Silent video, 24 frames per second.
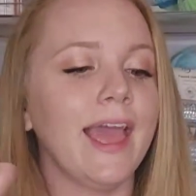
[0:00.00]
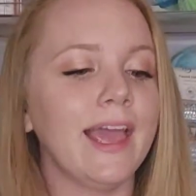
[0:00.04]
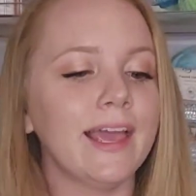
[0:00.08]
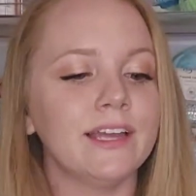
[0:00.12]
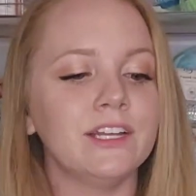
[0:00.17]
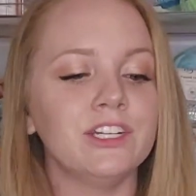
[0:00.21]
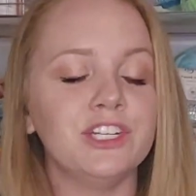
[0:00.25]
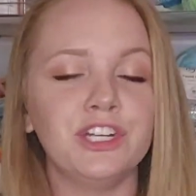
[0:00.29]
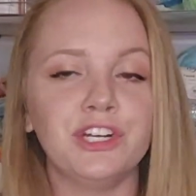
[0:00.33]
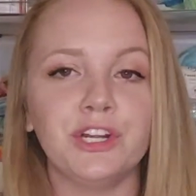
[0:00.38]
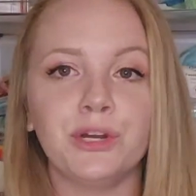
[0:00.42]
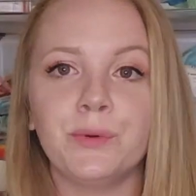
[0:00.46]

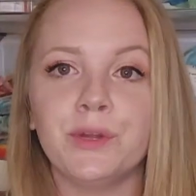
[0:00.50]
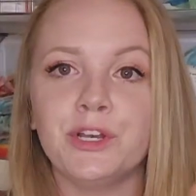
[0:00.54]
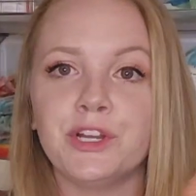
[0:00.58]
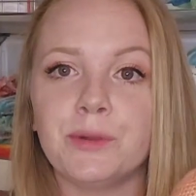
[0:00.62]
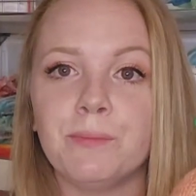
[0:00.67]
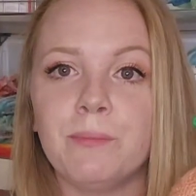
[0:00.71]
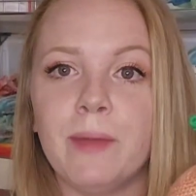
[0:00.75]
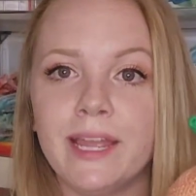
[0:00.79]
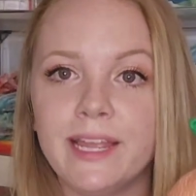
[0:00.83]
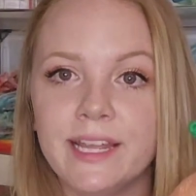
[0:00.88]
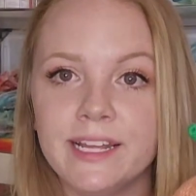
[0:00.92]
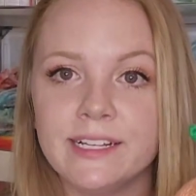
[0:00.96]
And you know, when
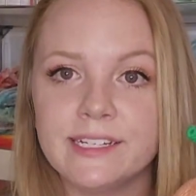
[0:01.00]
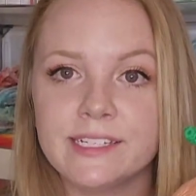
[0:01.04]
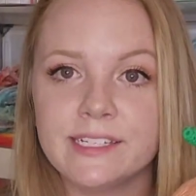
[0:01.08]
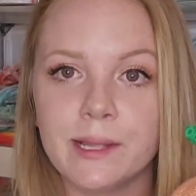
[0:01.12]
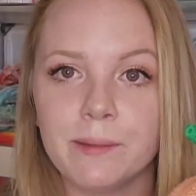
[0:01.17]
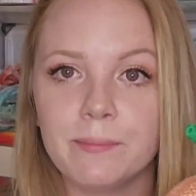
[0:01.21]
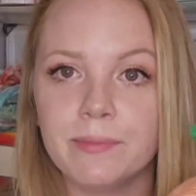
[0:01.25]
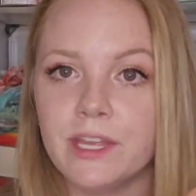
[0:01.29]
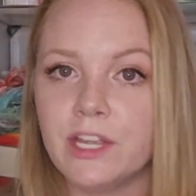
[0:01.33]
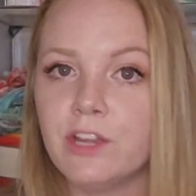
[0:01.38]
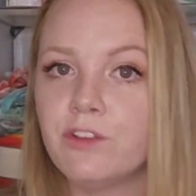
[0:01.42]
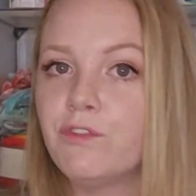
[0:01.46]
you're making
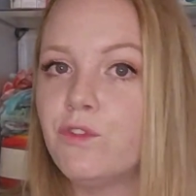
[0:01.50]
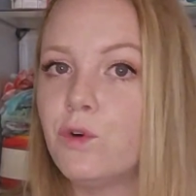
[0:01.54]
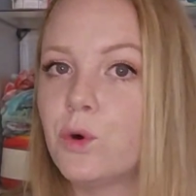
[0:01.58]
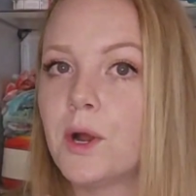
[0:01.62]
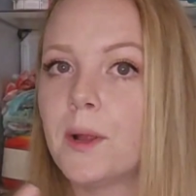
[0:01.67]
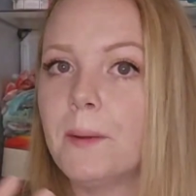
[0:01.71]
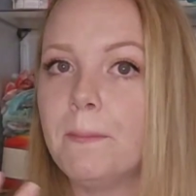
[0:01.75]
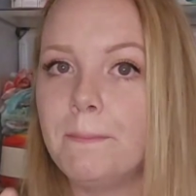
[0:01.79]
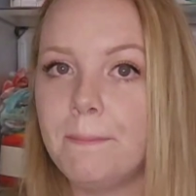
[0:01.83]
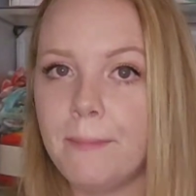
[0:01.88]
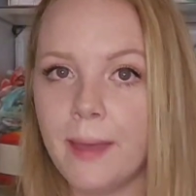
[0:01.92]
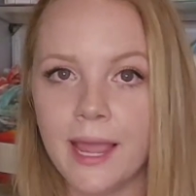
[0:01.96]
something
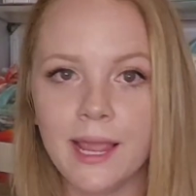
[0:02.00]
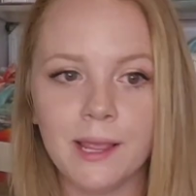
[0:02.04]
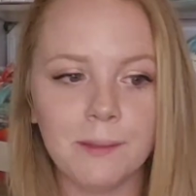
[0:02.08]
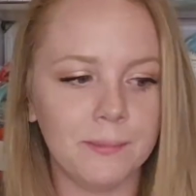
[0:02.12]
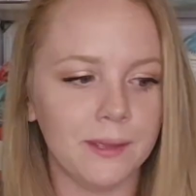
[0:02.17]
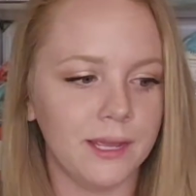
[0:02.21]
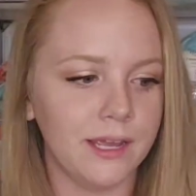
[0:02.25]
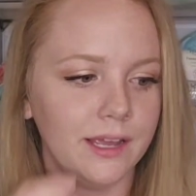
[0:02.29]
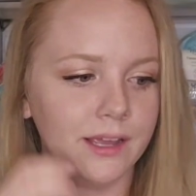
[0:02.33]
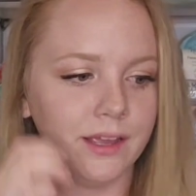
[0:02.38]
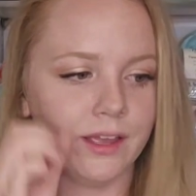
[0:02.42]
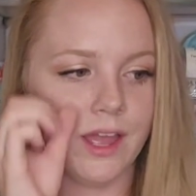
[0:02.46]
for a
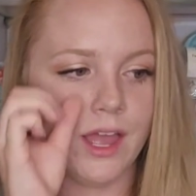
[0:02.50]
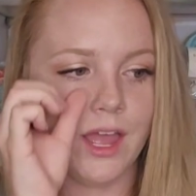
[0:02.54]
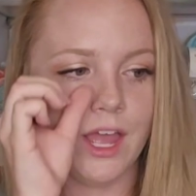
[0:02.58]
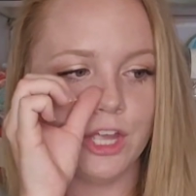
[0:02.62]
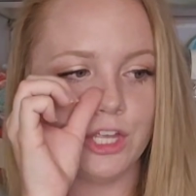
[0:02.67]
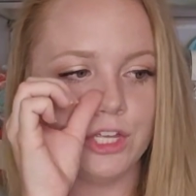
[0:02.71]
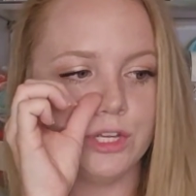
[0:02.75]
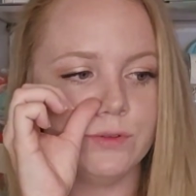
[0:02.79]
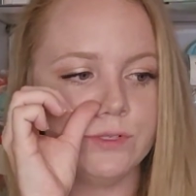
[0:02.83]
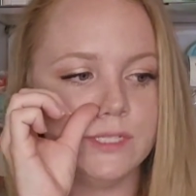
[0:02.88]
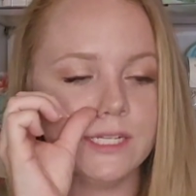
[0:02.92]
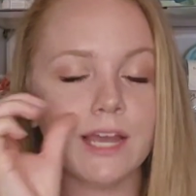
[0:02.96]
baby,
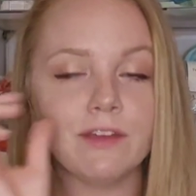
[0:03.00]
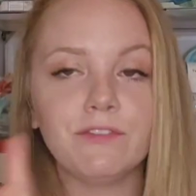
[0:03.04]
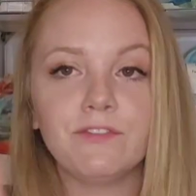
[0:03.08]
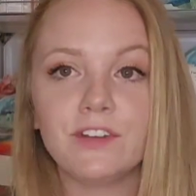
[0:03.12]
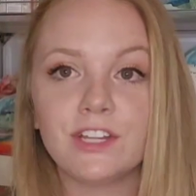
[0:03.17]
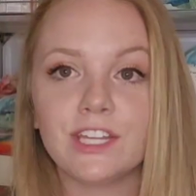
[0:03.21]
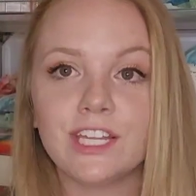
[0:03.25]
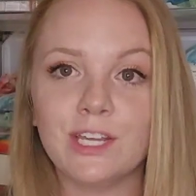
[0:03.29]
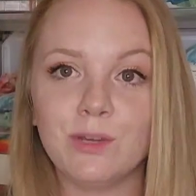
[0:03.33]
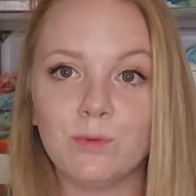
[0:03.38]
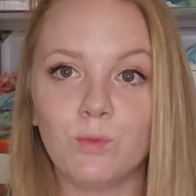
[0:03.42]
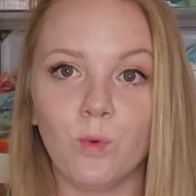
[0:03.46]
you
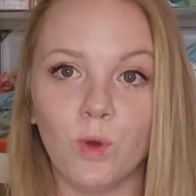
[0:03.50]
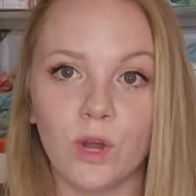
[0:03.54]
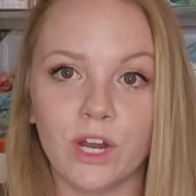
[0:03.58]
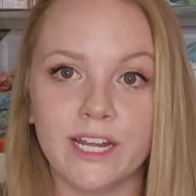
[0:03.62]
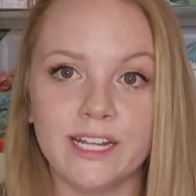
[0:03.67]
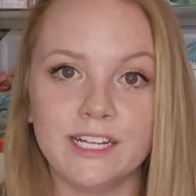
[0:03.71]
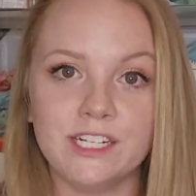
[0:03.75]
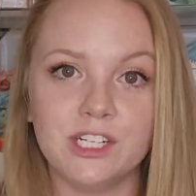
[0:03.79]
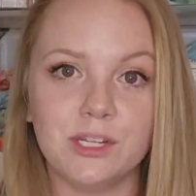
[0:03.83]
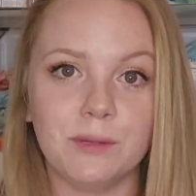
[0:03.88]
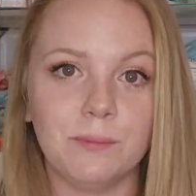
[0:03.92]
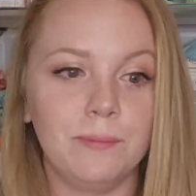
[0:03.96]
definitely
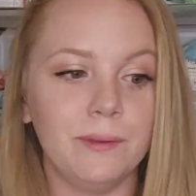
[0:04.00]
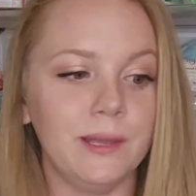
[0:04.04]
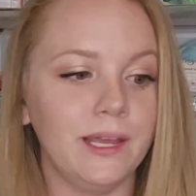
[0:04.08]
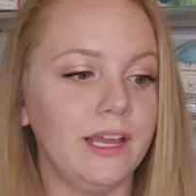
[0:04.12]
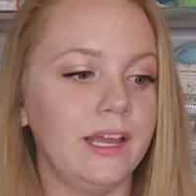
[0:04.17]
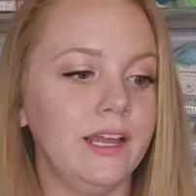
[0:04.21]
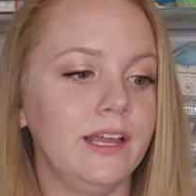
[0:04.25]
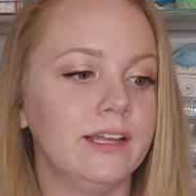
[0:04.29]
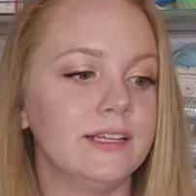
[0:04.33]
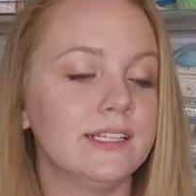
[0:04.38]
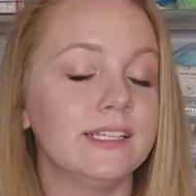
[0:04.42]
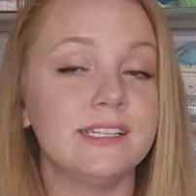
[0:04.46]
want it to
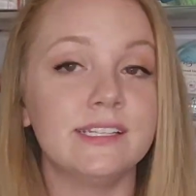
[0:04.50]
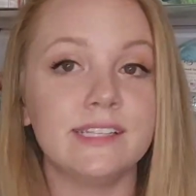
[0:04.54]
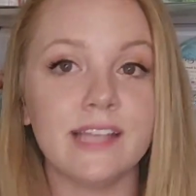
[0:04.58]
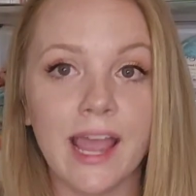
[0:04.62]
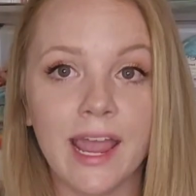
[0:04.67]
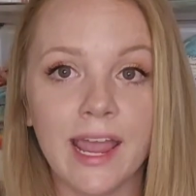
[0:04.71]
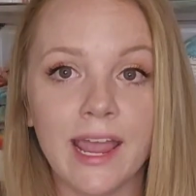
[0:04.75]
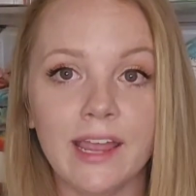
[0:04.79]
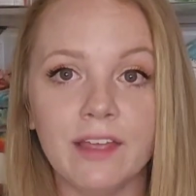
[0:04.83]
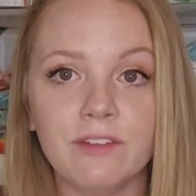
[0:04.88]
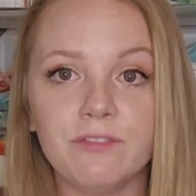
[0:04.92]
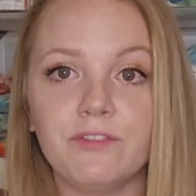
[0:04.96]
be
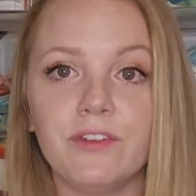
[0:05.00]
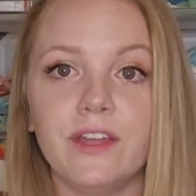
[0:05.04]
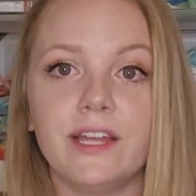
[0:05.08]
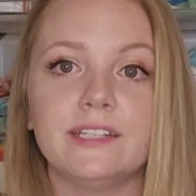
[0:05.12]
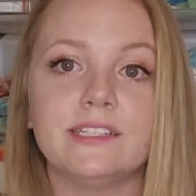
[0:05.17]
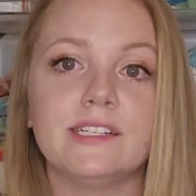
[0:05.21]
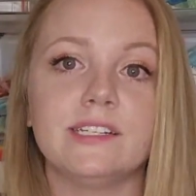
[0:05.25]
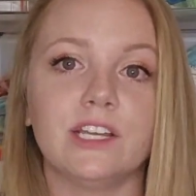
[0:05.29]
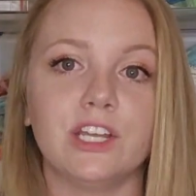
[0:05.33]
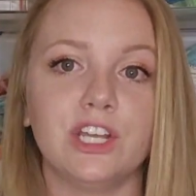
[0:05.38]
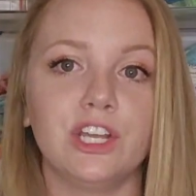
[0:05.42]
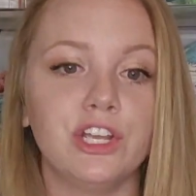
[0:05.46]
safe
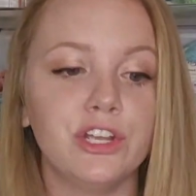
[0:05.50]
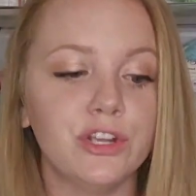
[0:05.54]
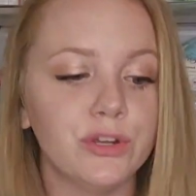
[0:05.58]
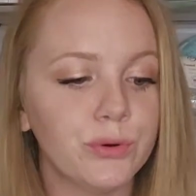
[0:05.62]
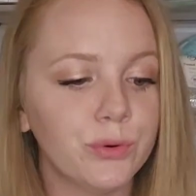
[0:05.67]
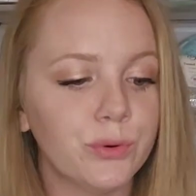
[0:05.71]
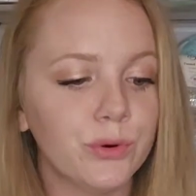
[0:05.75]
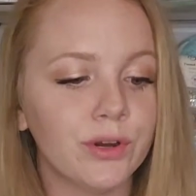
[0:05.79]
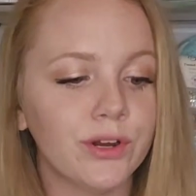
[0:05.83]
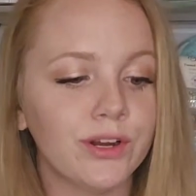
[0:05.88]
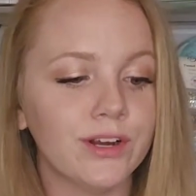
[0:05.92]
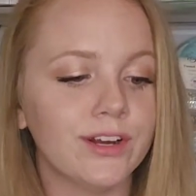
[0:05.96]
and
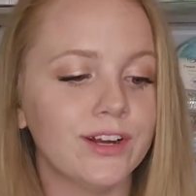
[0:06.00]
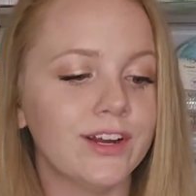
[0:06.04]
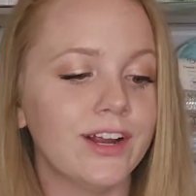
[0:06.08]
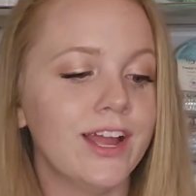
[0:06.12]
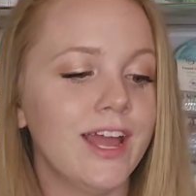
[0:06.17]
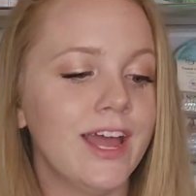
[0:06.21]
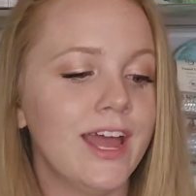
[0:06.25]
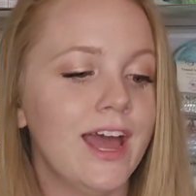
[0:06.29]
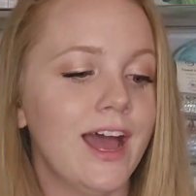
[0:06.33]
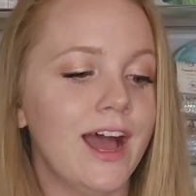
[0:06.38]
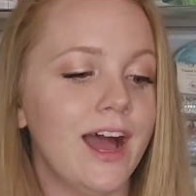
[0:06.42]
secure.